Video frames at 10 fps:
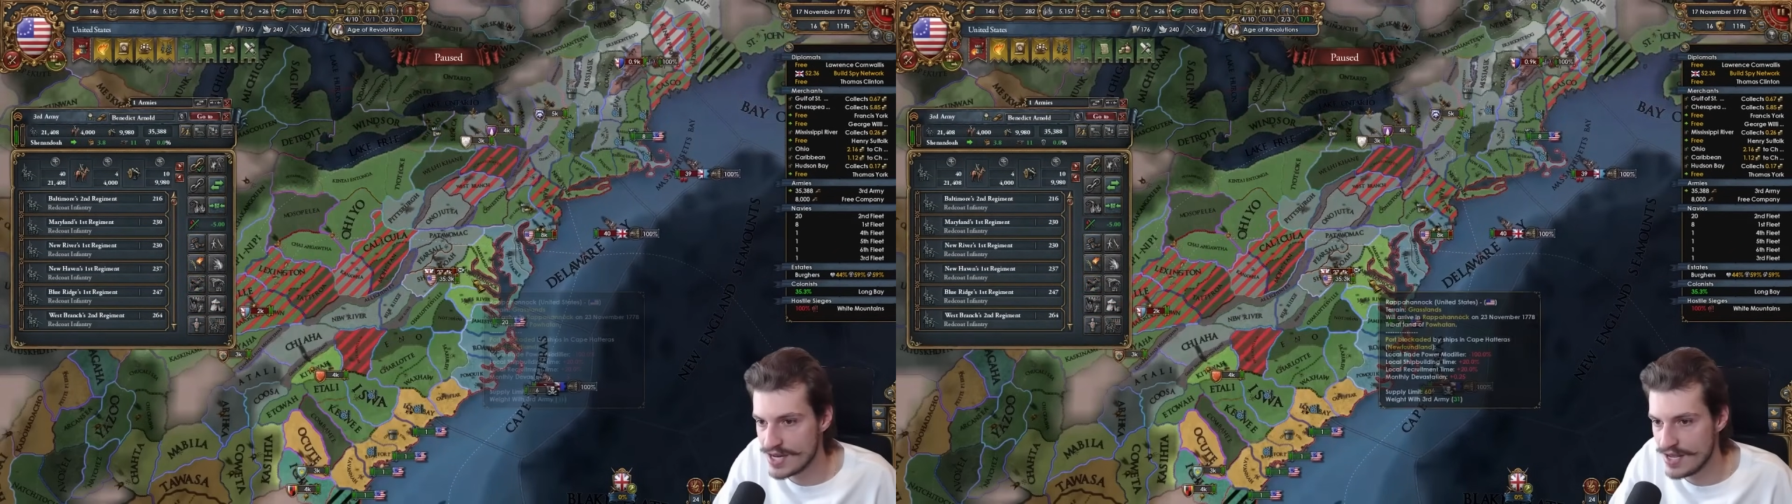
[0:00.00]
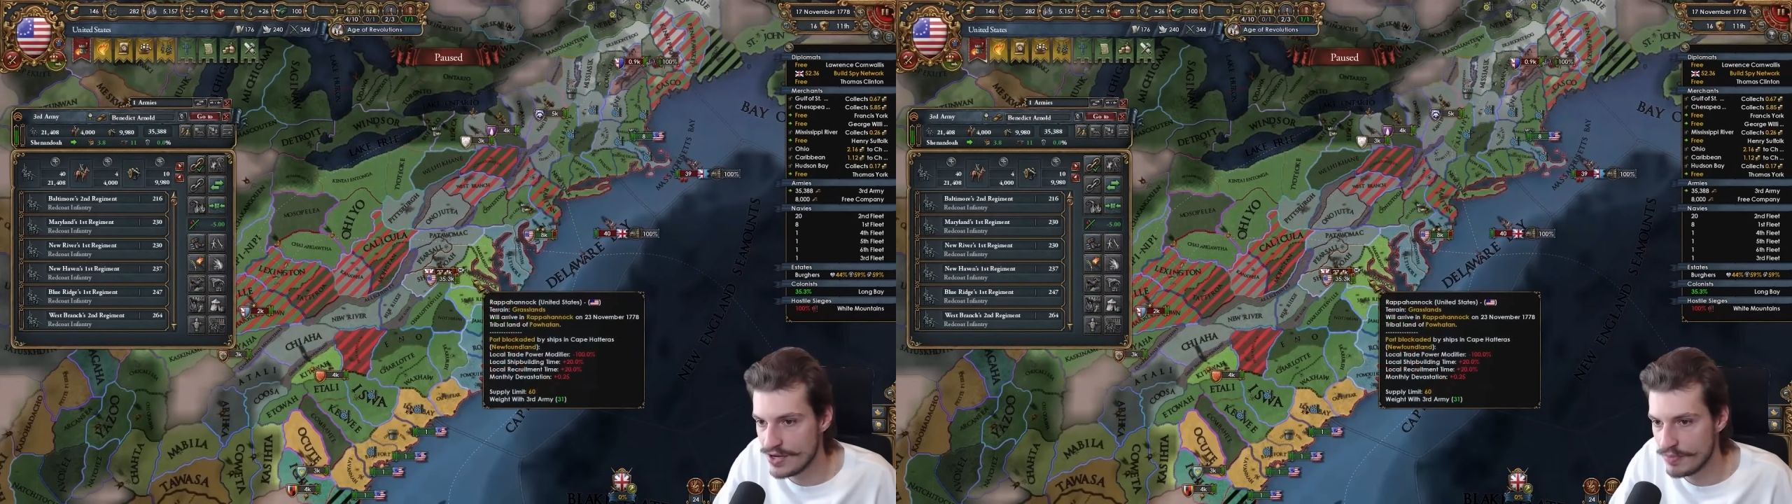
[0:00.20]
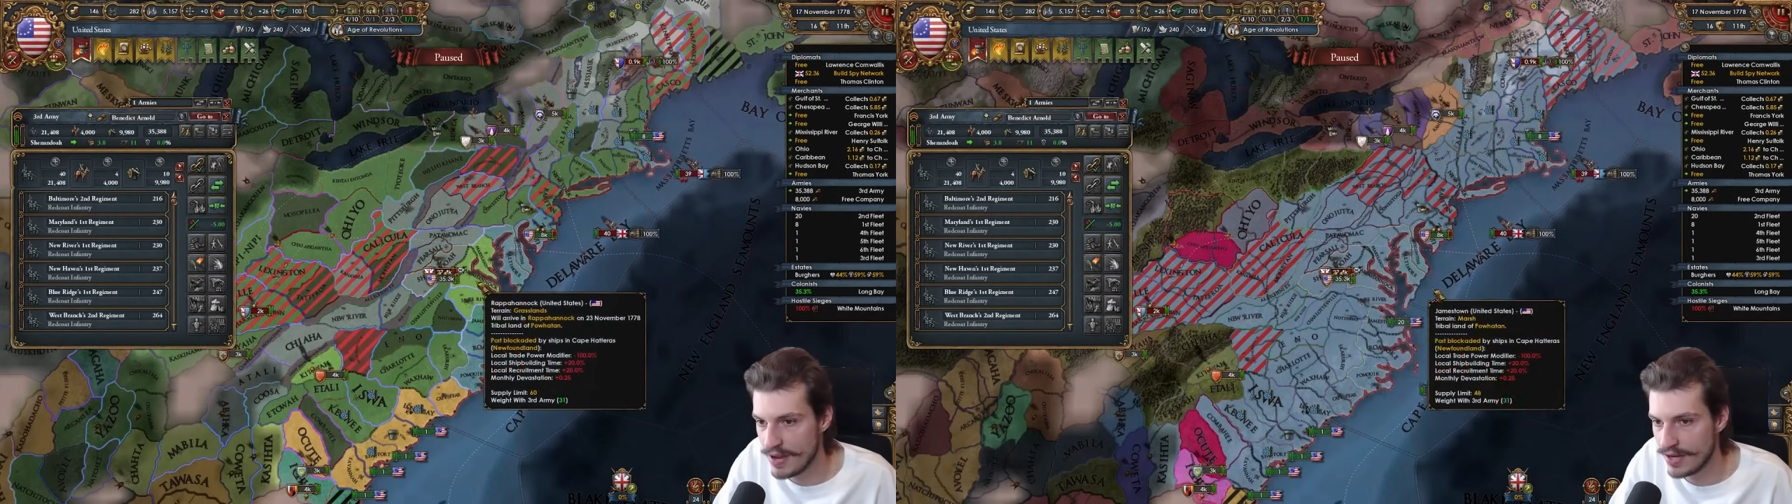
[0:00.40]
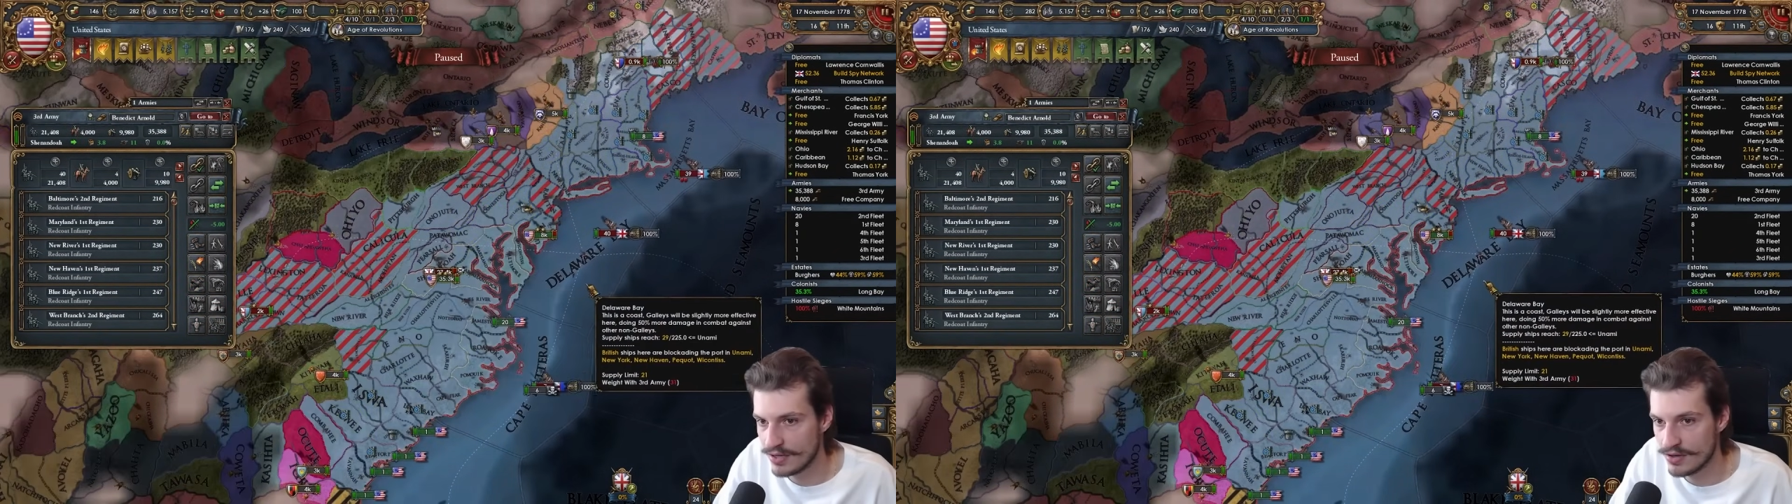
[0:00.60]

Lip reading: stay here, man.